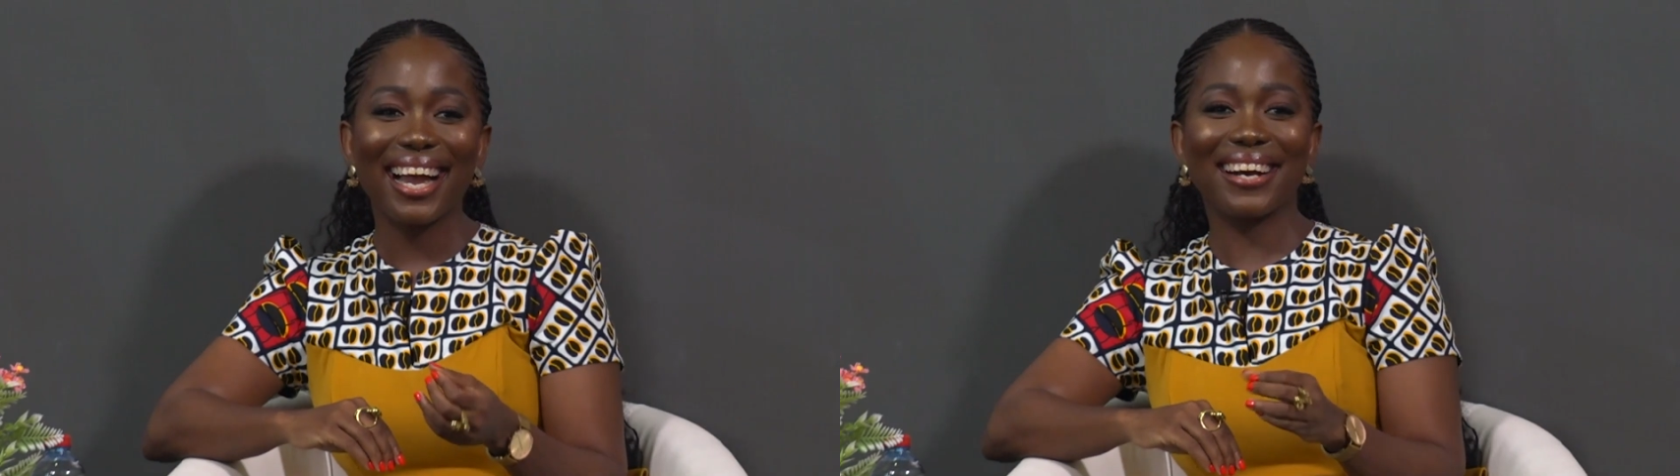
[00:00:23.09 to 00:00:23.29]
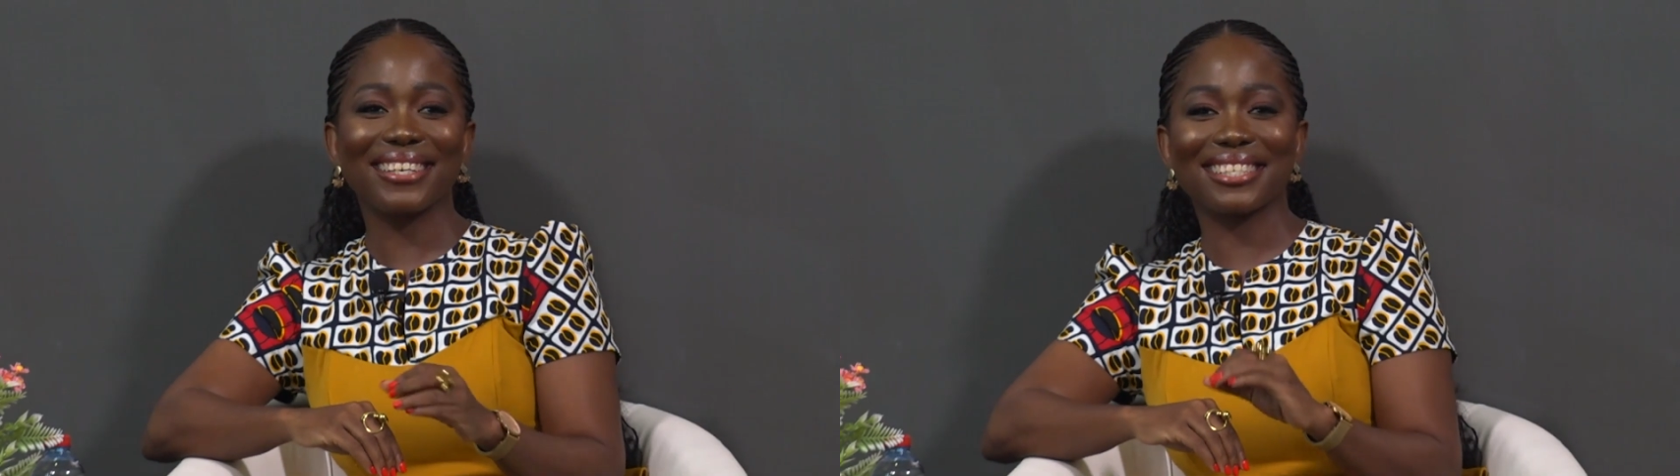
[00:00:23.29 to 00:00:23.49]

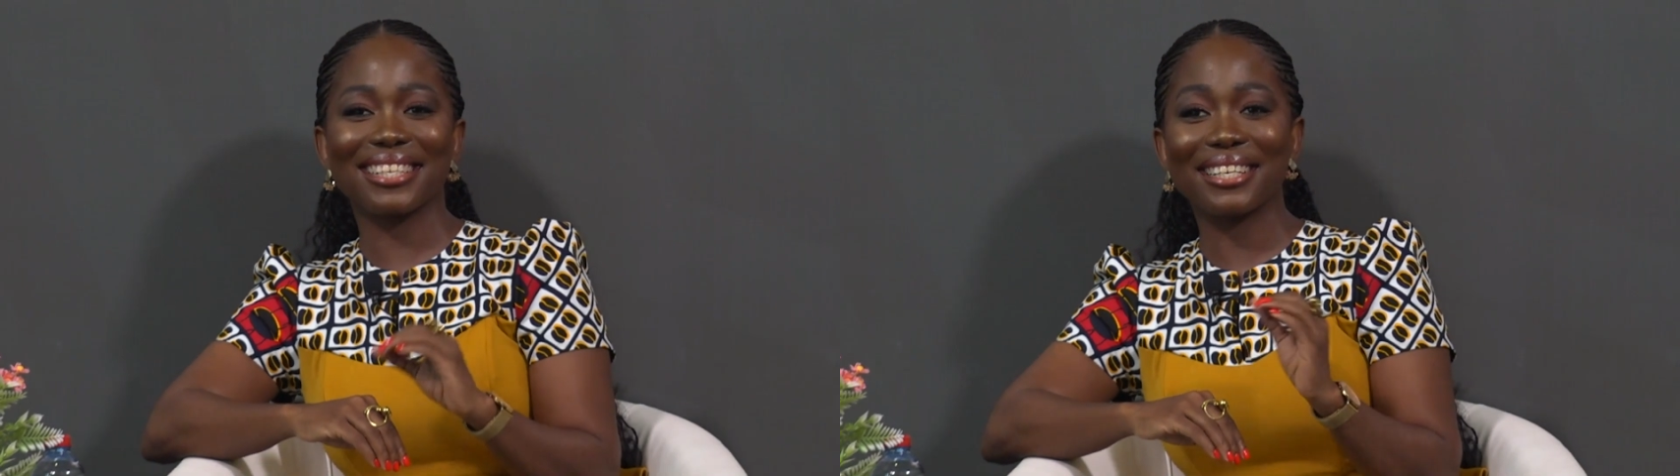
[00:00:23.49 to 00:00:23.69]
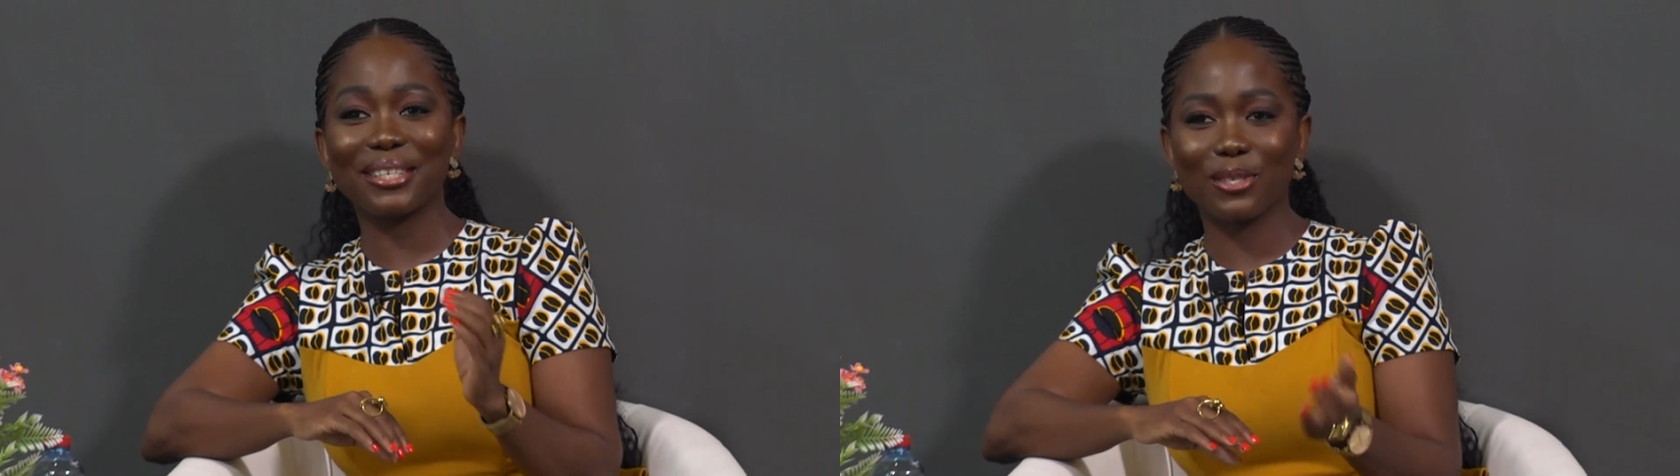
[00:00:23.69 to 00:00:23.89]
I was
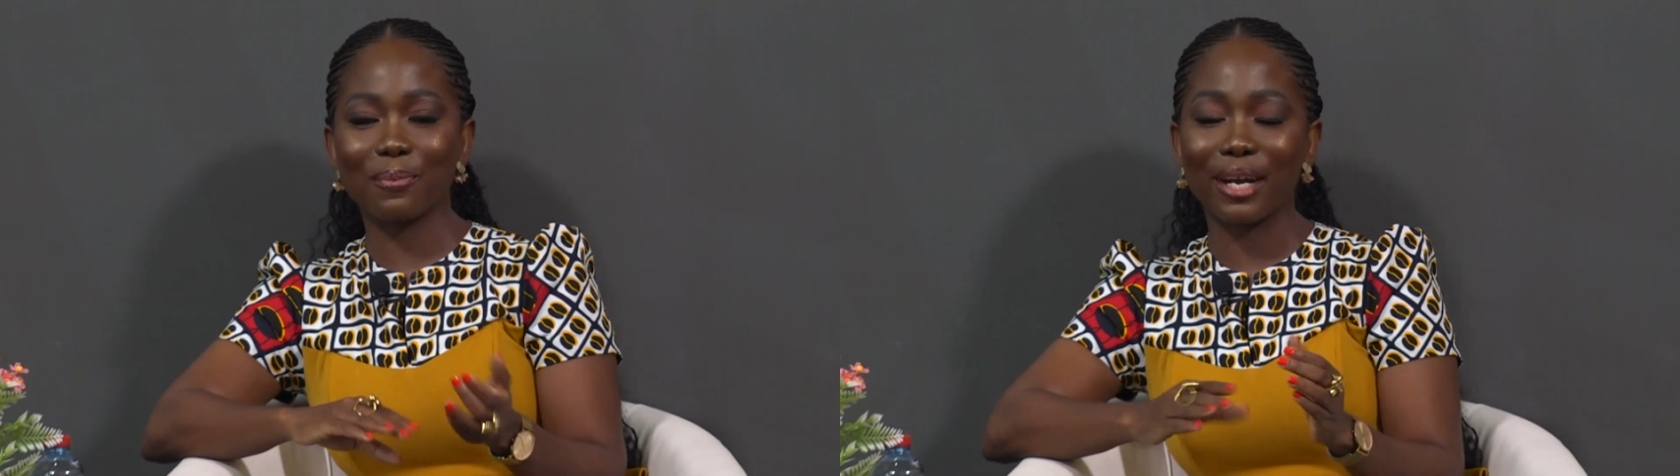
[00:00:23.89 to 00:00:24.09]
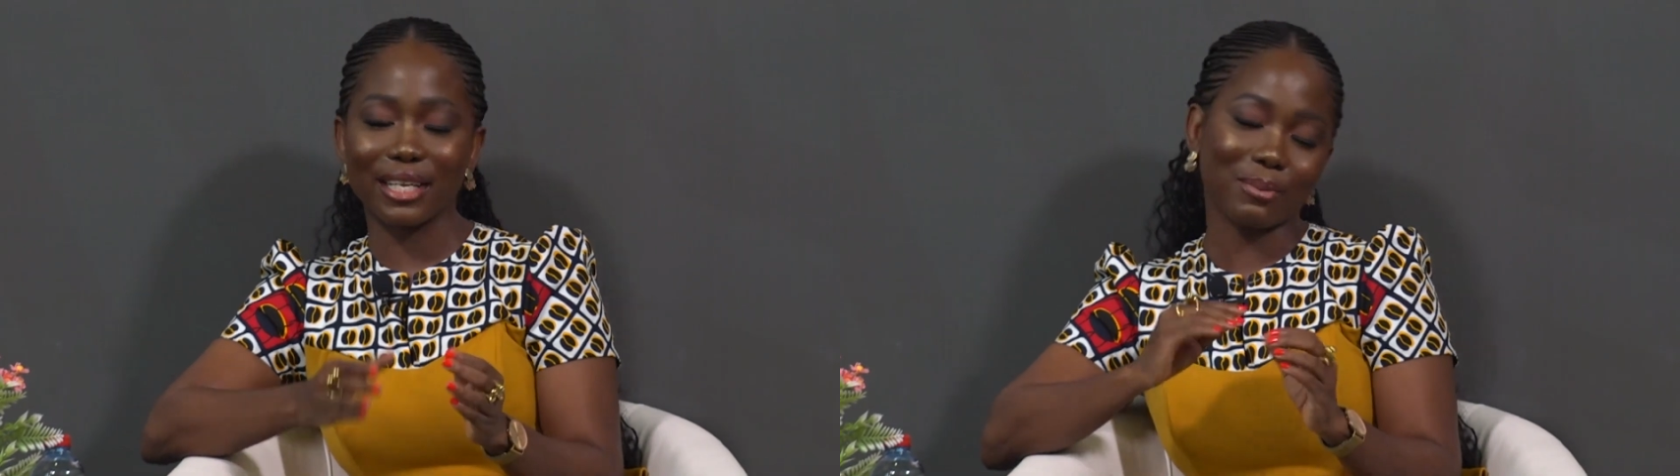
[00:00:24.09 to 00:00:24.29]
learning to
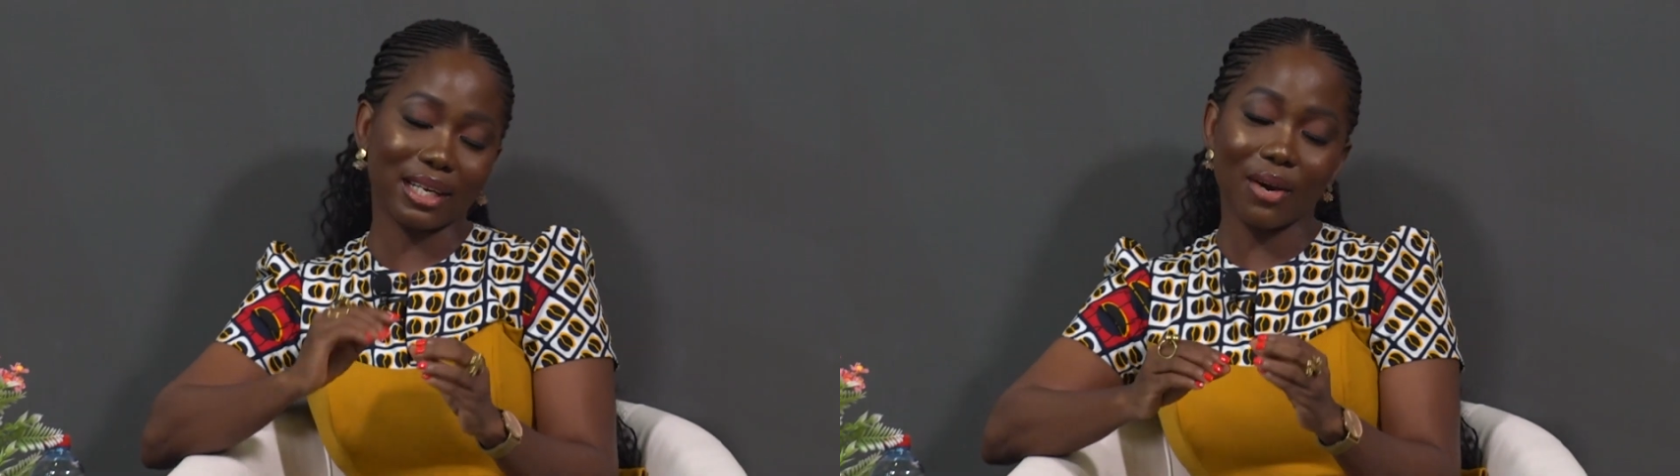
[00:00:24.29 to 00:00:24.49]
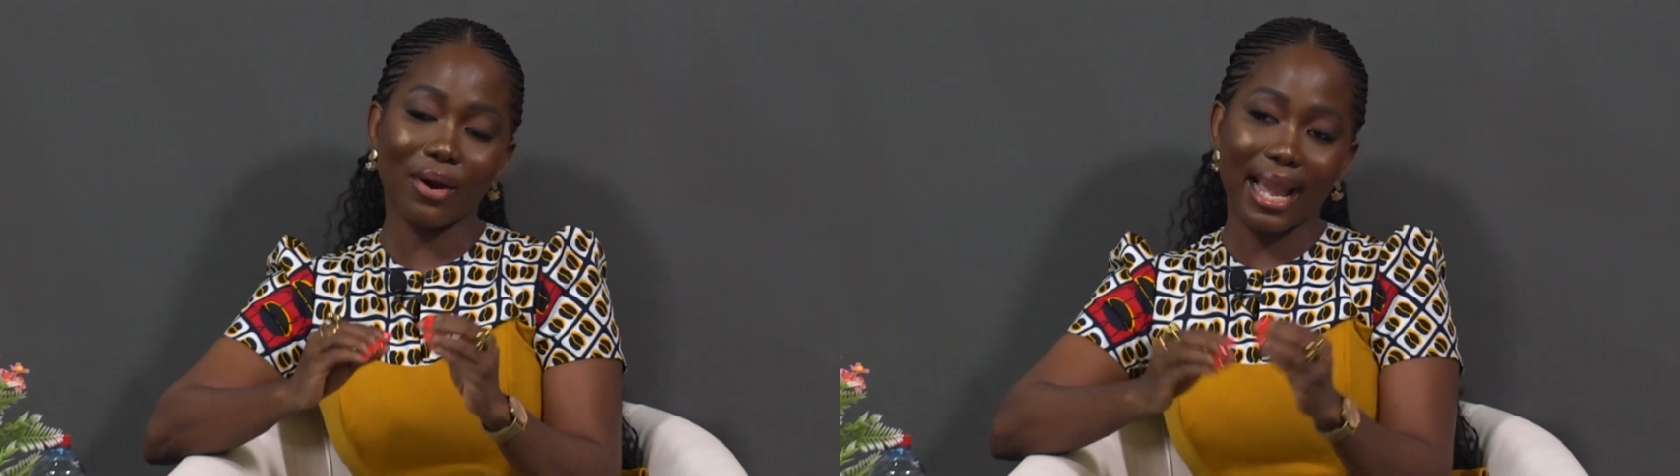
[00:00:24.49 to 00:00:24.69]
pass, but
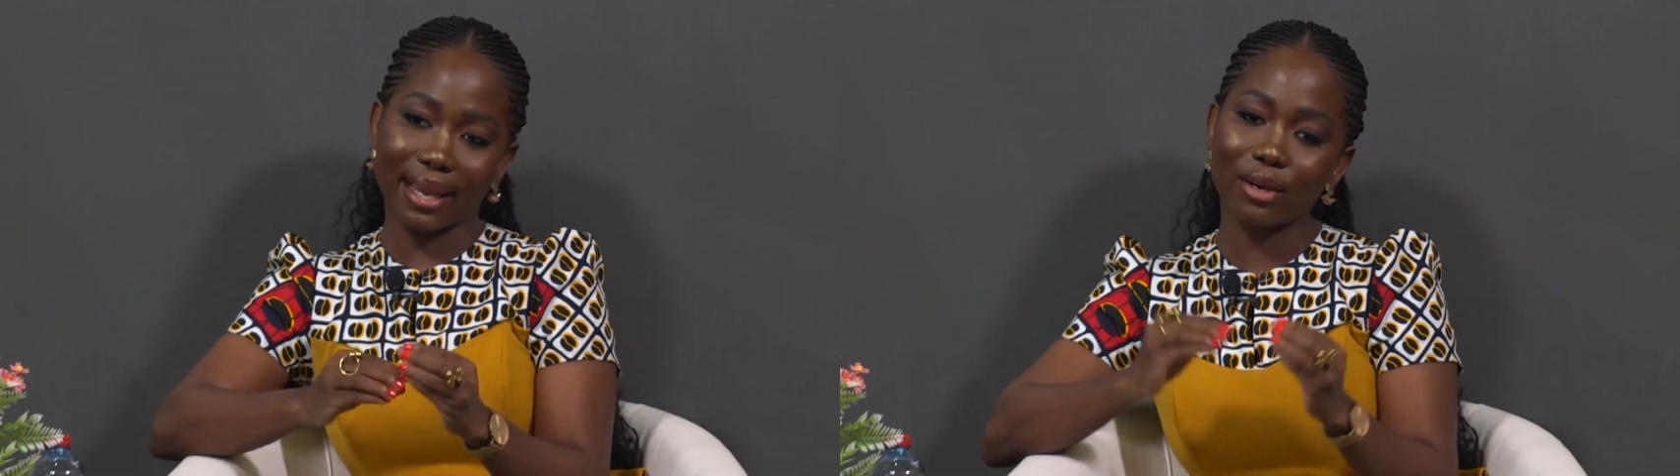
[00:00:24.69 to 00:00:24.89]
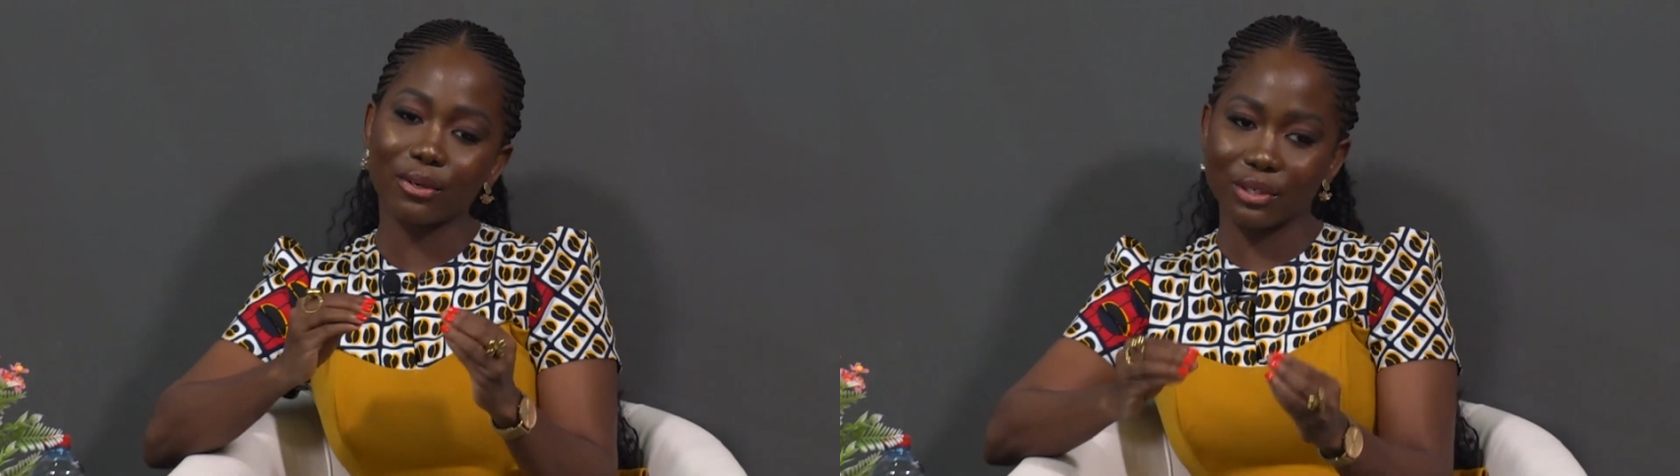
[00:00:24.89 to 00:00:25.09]
now I
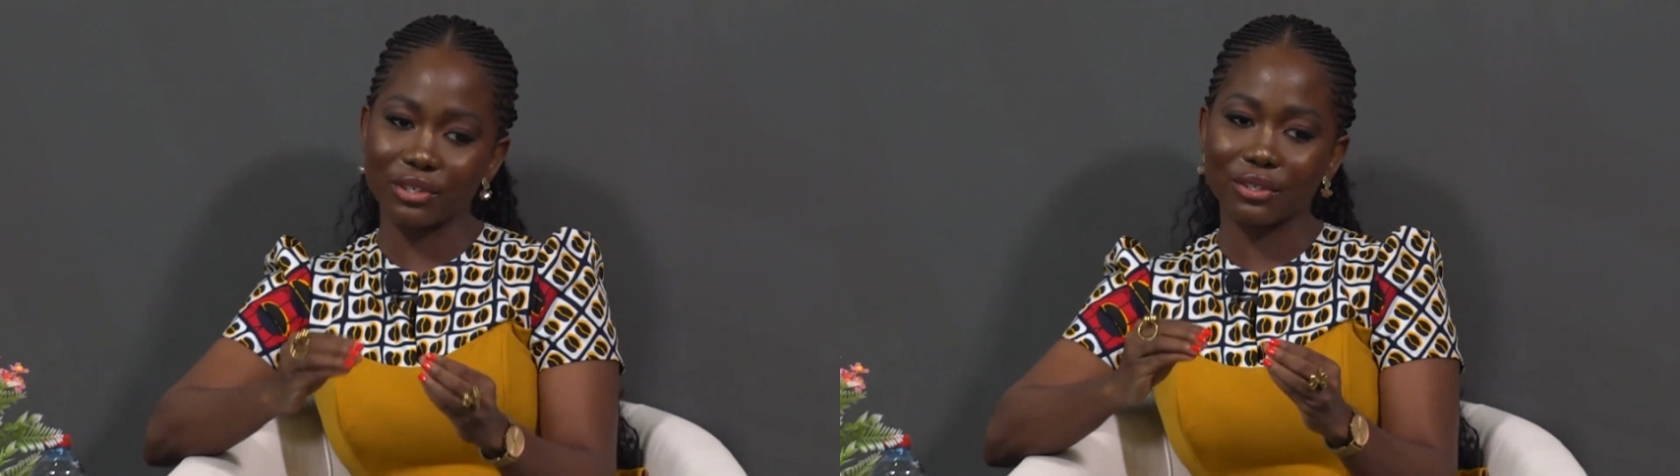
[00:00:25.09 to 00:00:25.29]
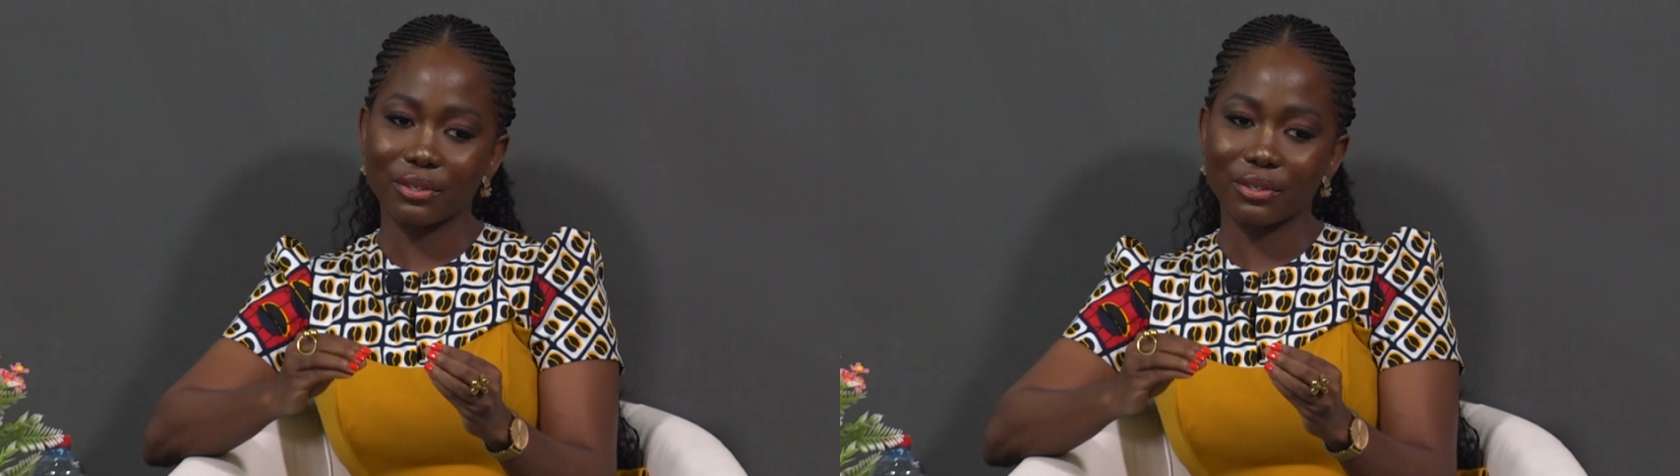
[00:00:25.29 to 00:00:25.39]
could